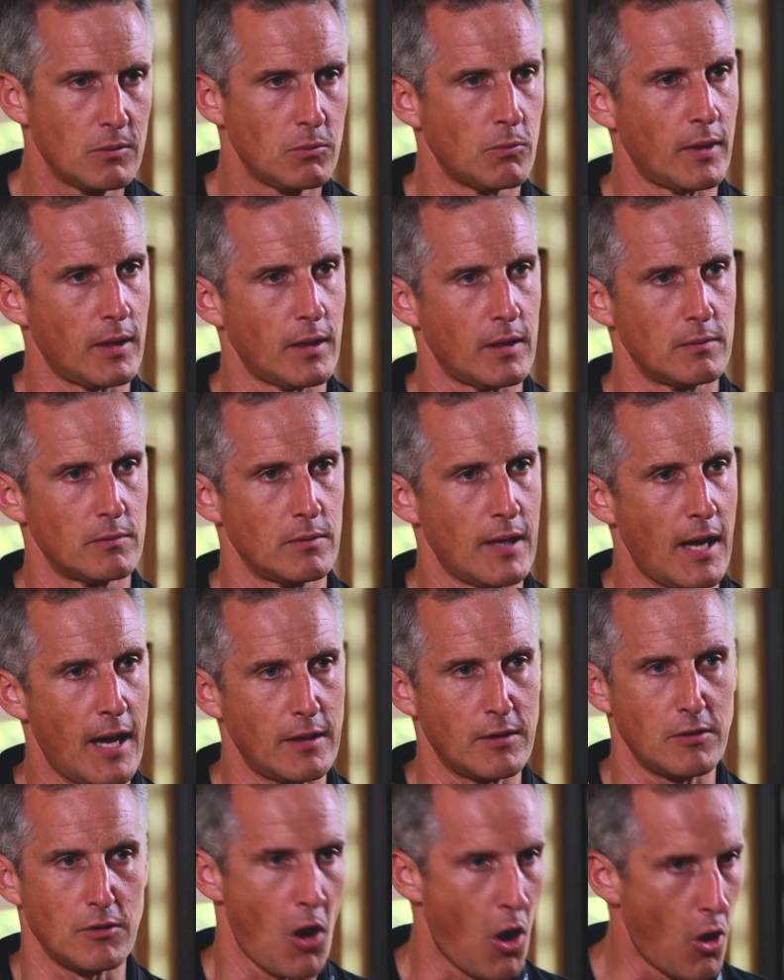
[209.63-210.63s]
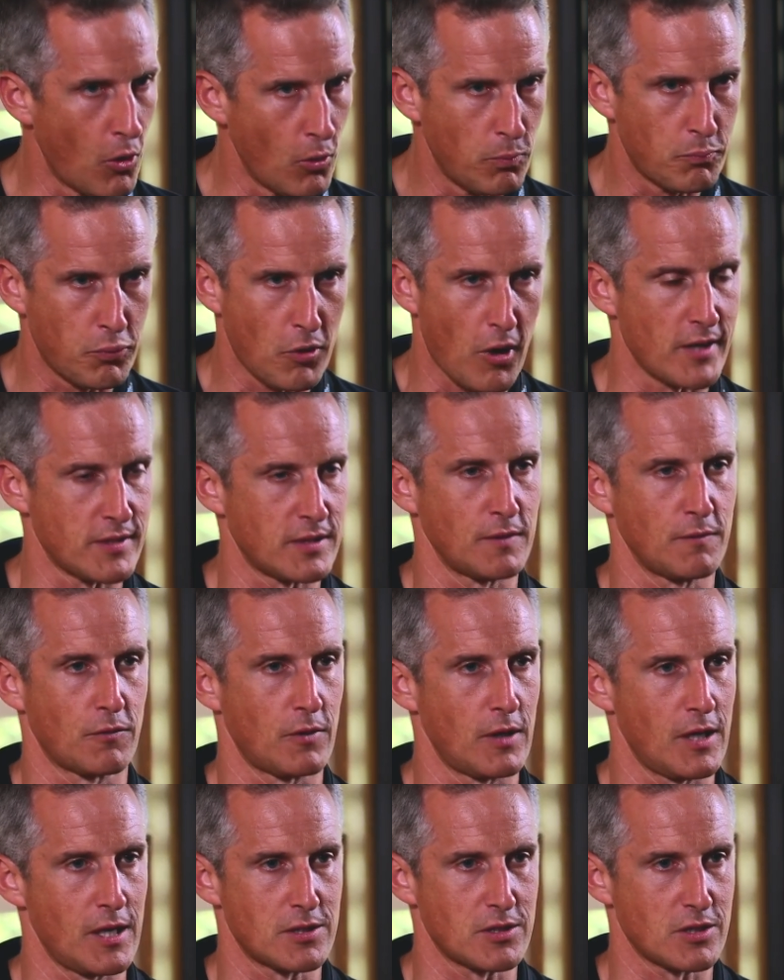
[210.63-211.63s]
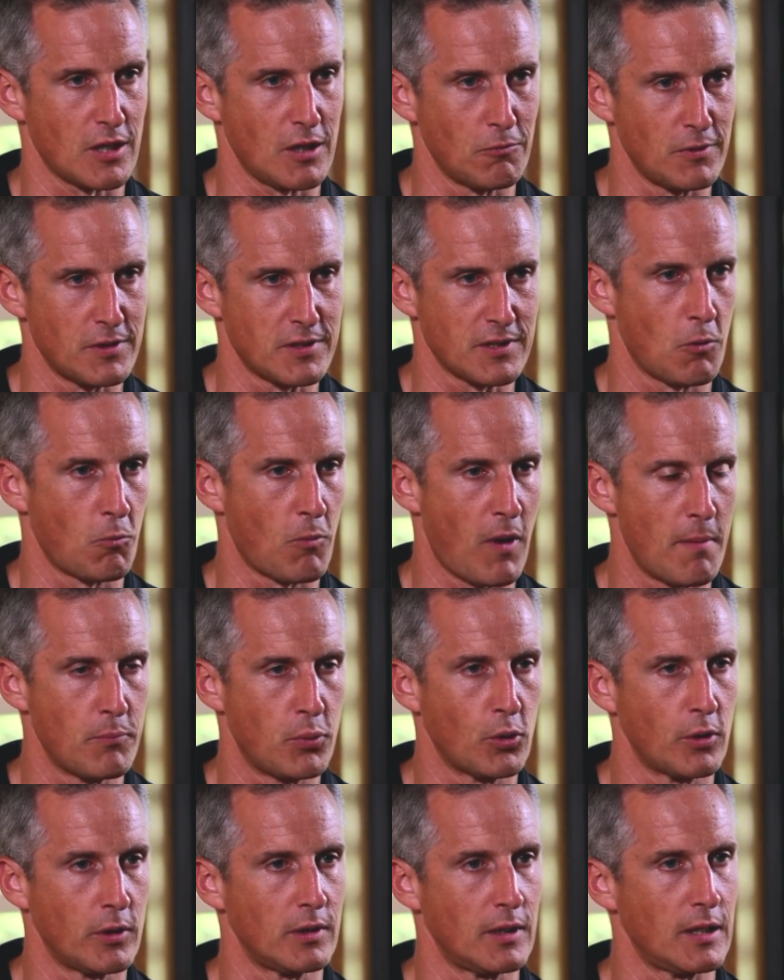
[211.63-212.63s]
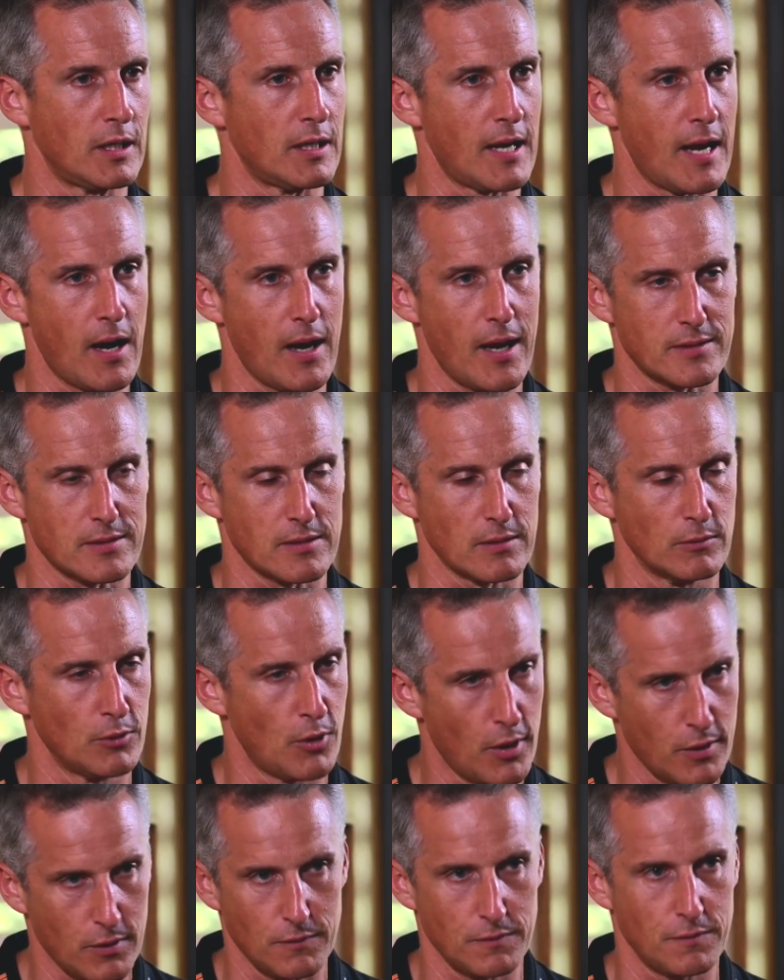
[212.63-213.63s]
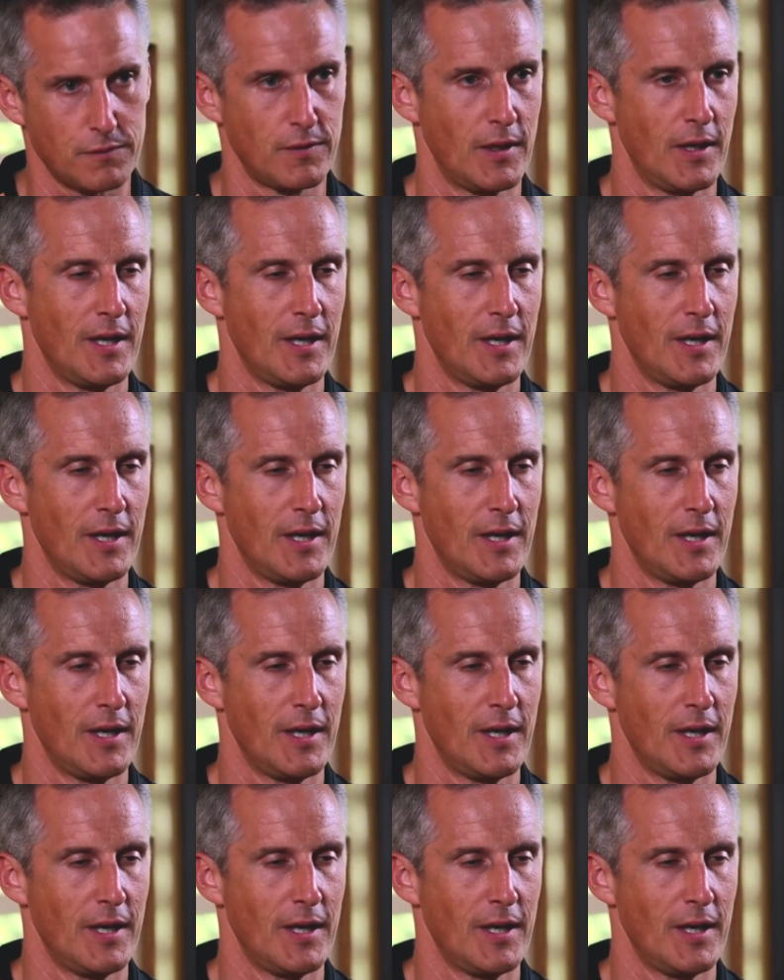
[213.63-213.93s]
When it had no pricing for ESG risk at one point, it now has a lot of